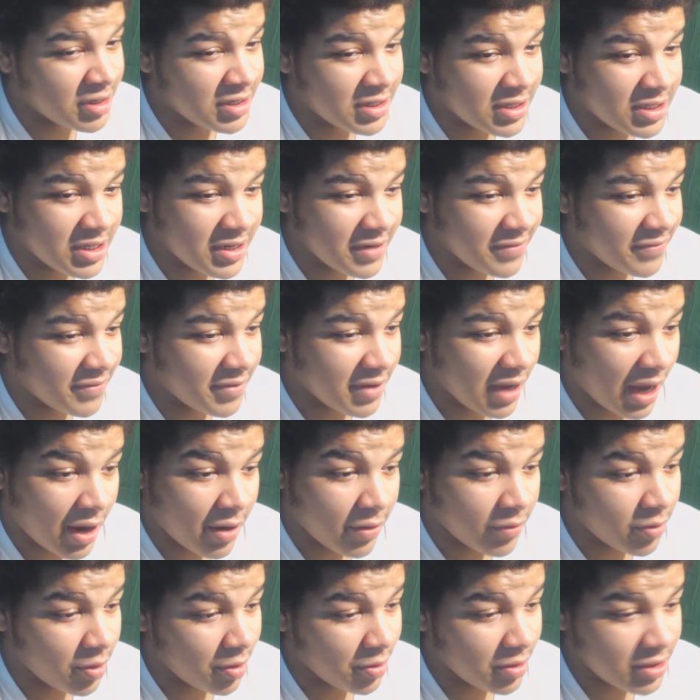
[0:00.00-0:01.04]
this shit.
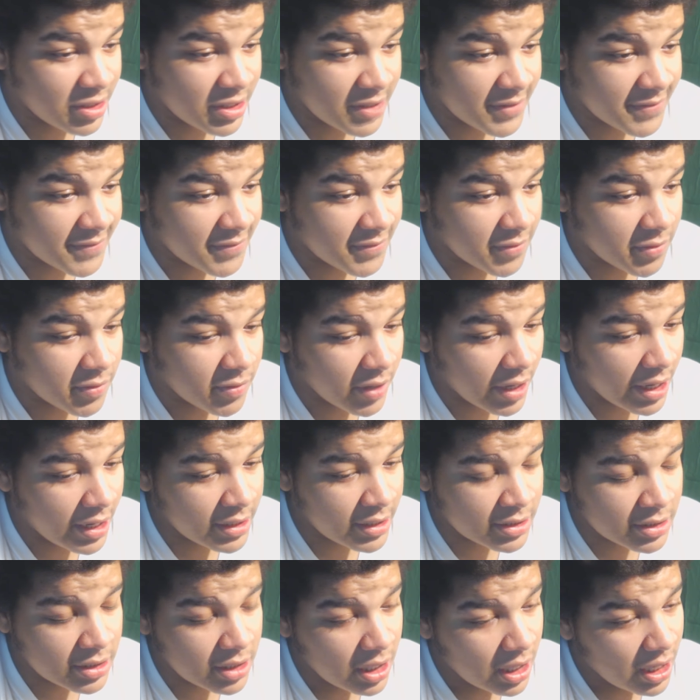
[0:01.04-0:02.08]
I don't know. This shit feel
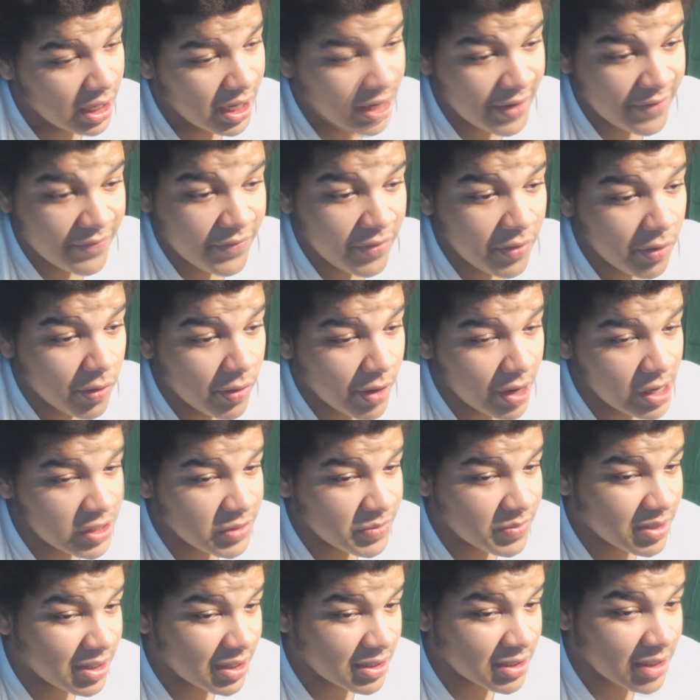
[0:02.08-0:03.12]
crazy. It feel
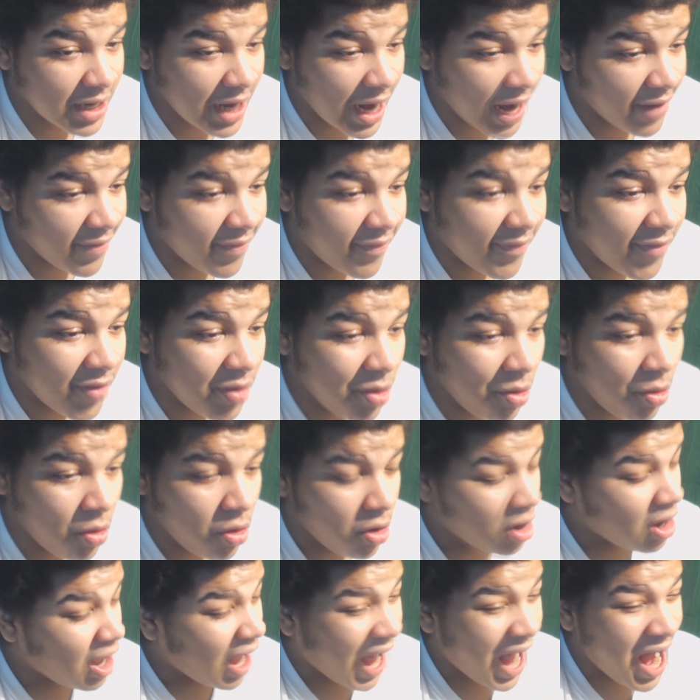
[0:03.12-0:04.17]
crazy because like I
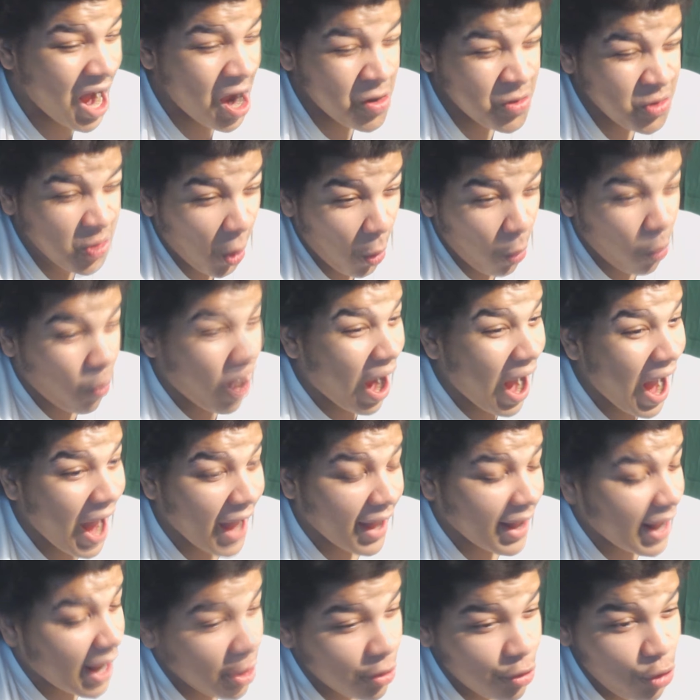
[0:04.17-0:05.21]
feel. I don't know
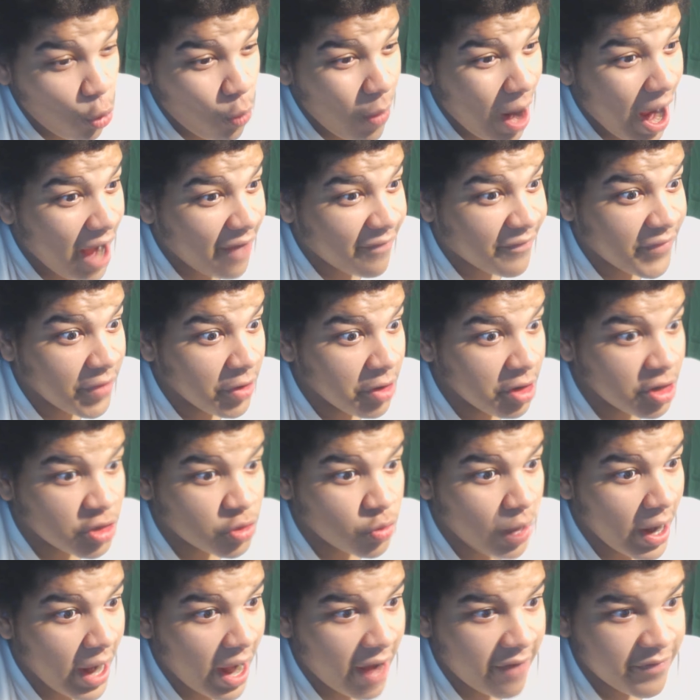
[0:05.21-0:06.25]
why. I don't know why I feel
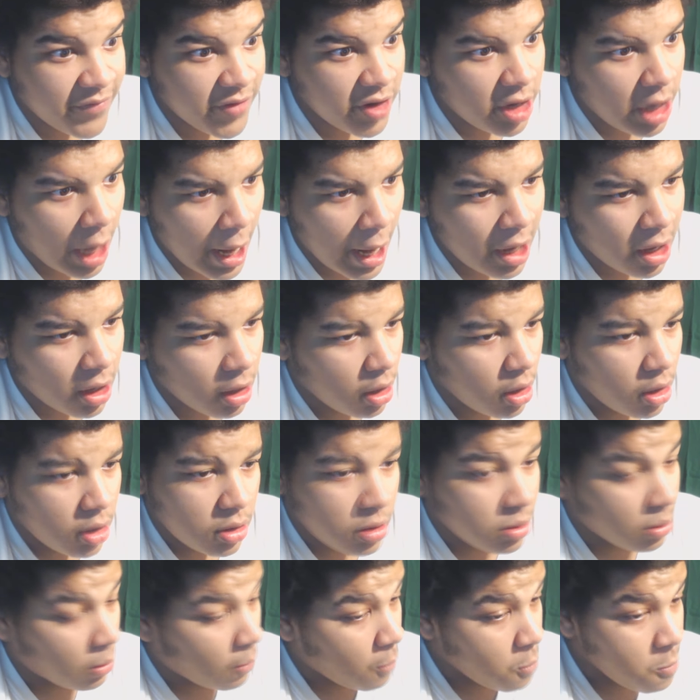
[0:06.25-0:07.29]
this way. I feel like.
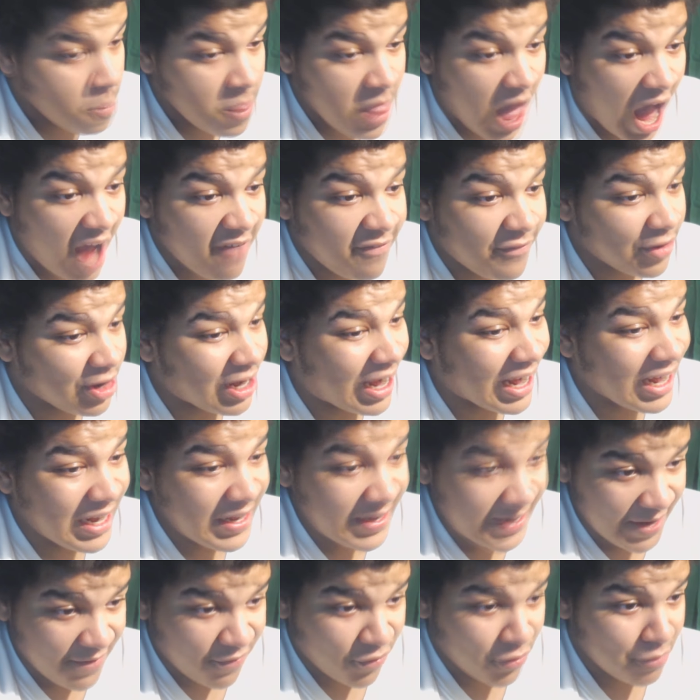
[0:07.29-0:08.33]
I feel
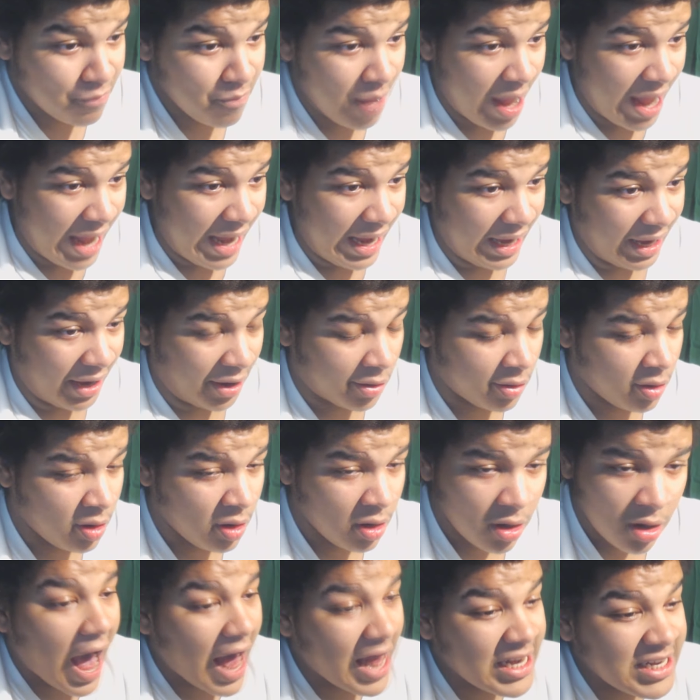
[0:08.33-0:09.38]
like a different
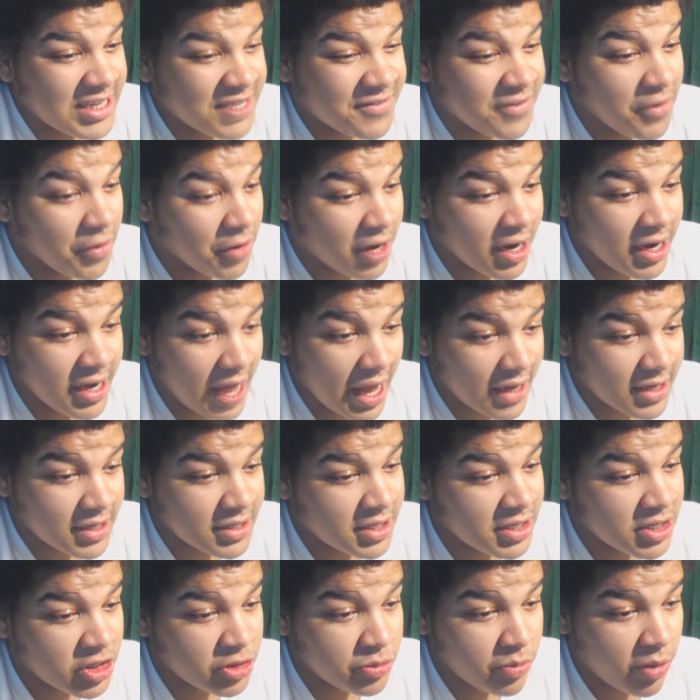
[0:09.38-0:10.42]
man. I just feel
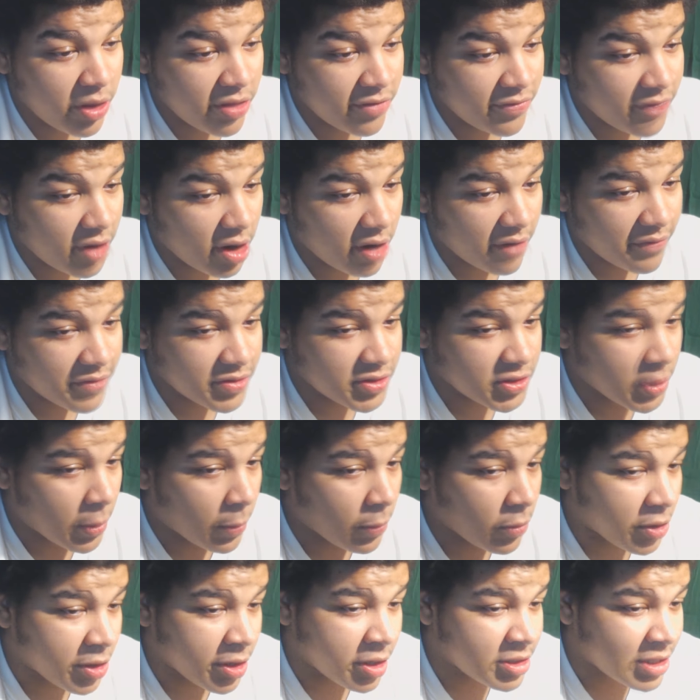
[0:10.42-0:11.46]
connected to this motherfucker for
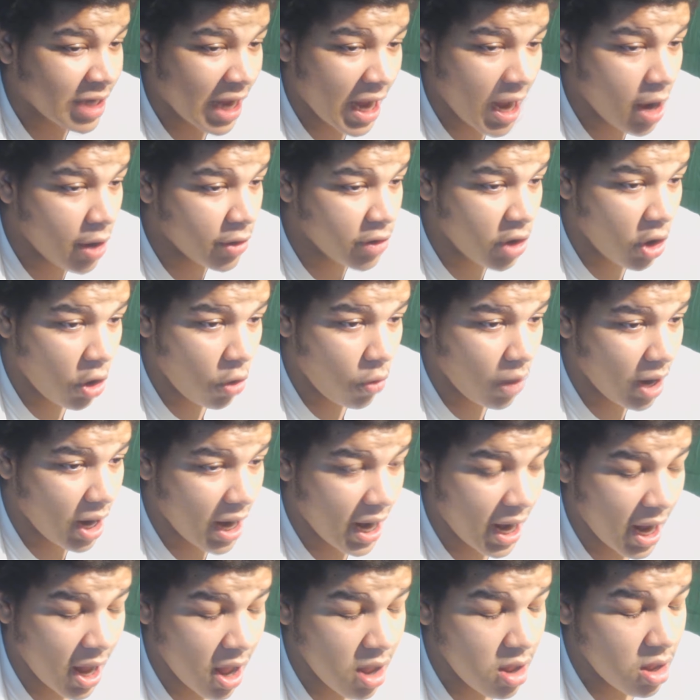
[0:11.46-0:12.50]
some reason. I don't know
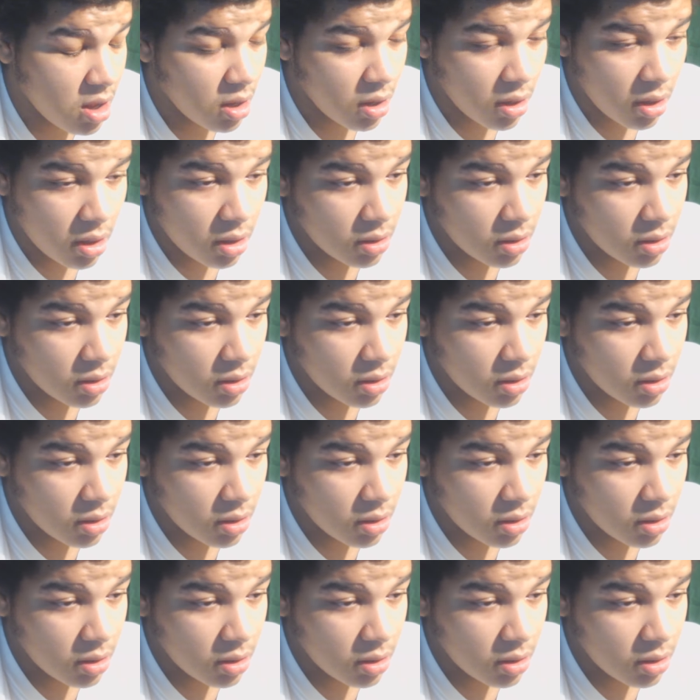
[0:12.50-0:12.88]
why.